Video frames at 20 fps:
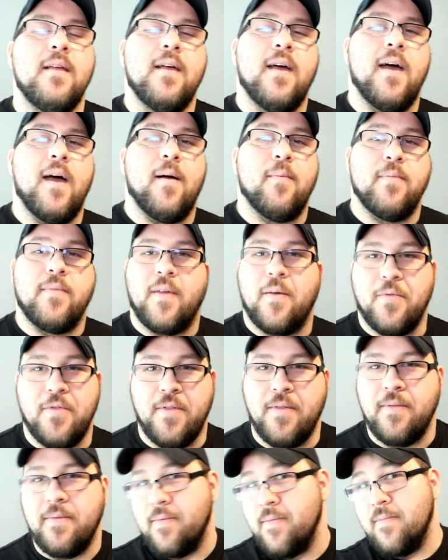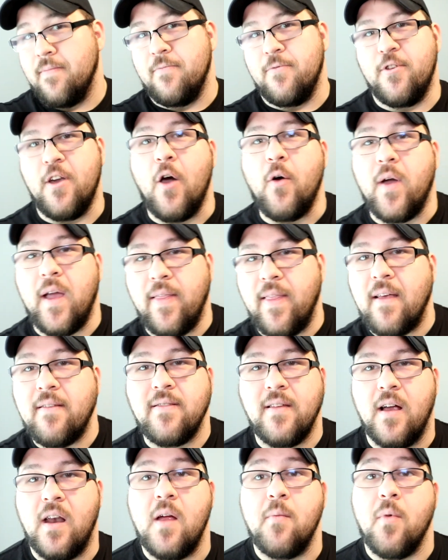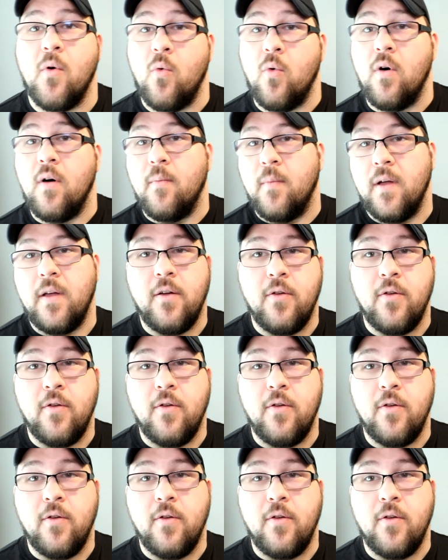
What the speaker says: I'm joking, that's not number one, but